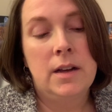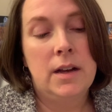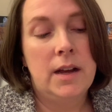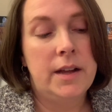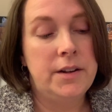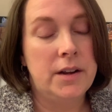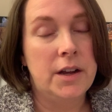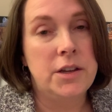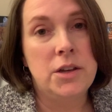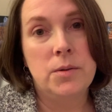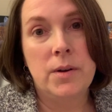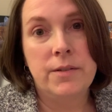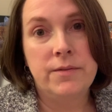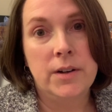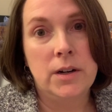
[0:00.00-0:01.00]
a
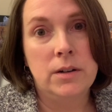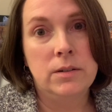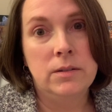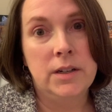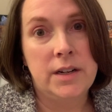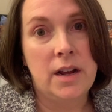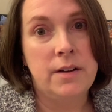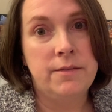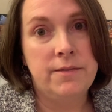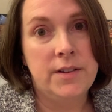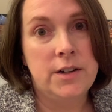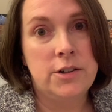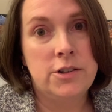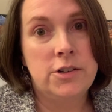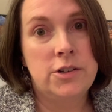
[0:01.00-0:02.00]
UFO, an
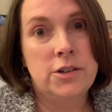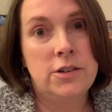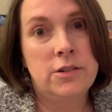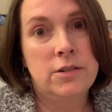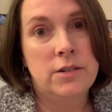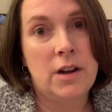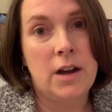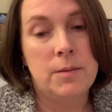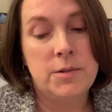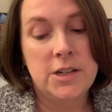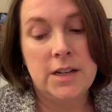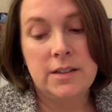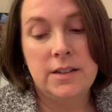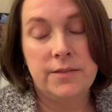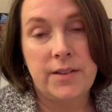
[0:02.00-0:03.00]
unfinished
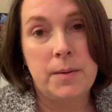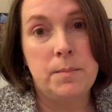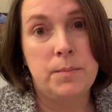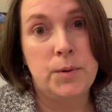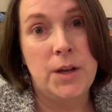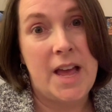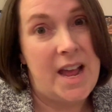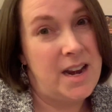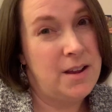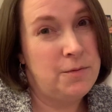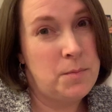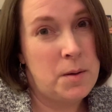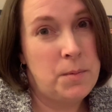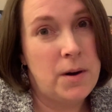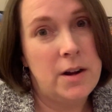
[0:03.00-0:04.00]
object, if I put any of
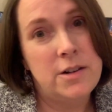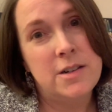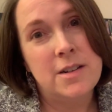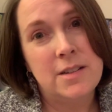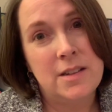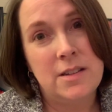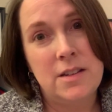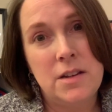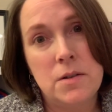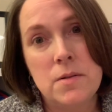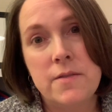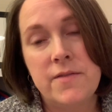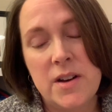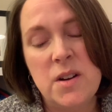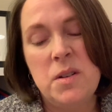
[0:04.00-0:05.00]
my projects as a
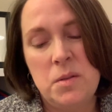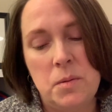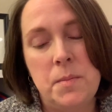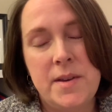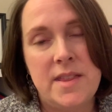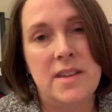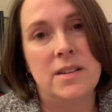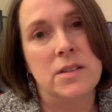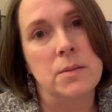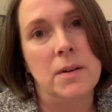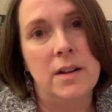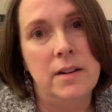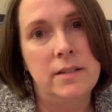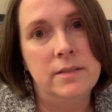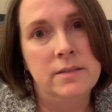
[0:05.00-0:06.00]
UFO, it would be this
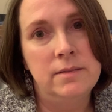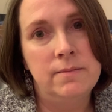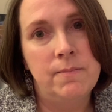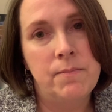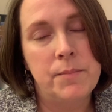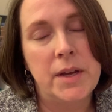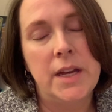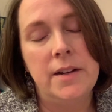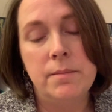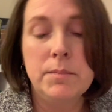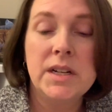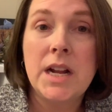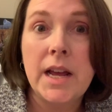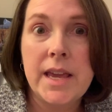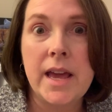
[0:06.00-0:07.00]
one. But
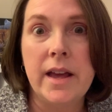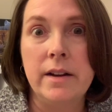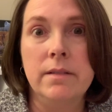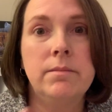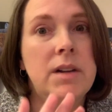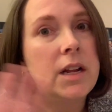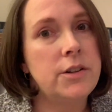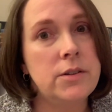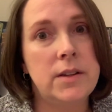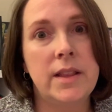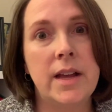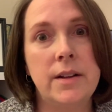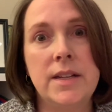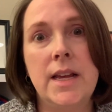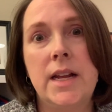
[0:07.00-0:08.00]
not yet. Not doing
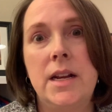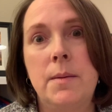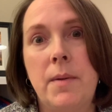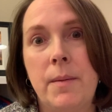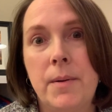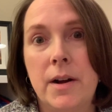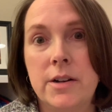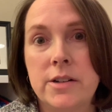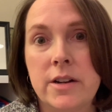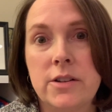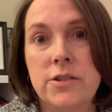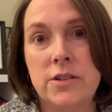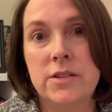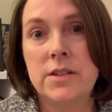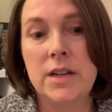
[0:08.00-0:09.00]
that to any of my projects
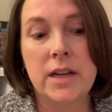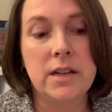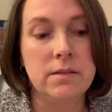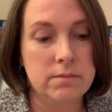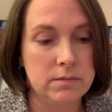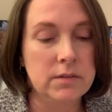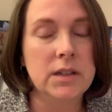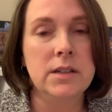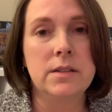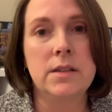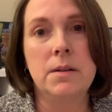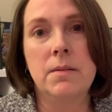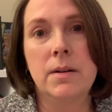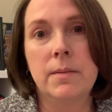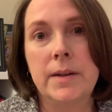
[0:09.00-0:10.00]
just yet. I'm going to
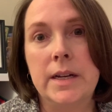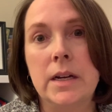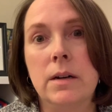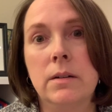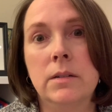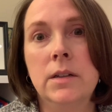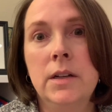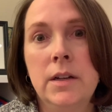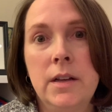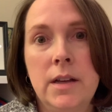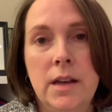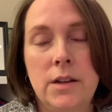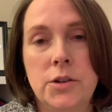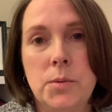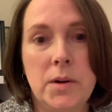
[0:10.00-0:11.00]
see where we go
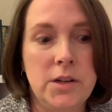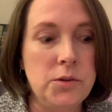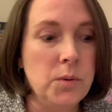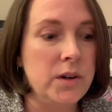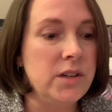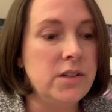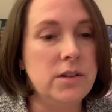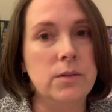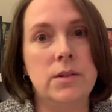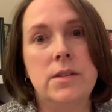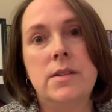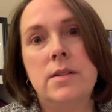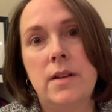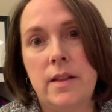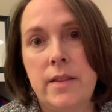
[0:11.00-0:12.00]
in 2022
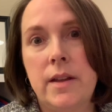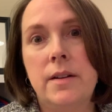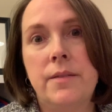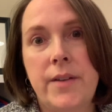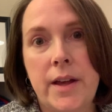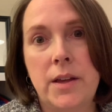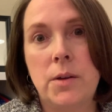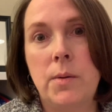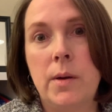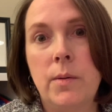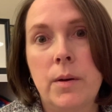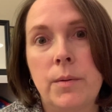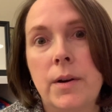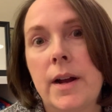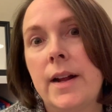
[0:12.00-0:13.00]
and then evaluate
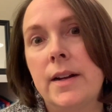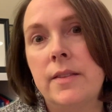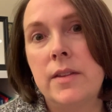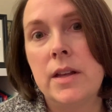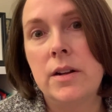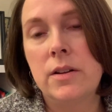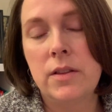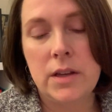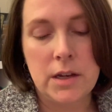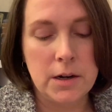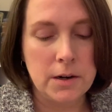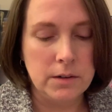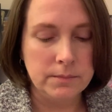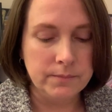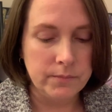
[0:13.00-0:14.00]
where we're at the end of the
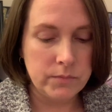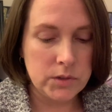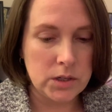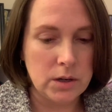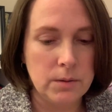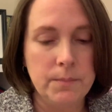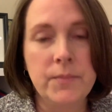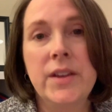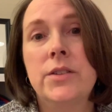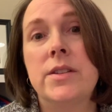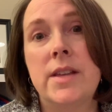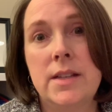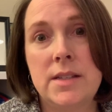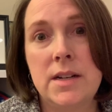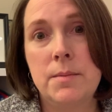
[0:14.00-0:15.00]
year. So
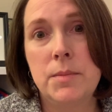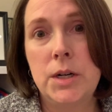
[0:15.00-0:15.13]
that's number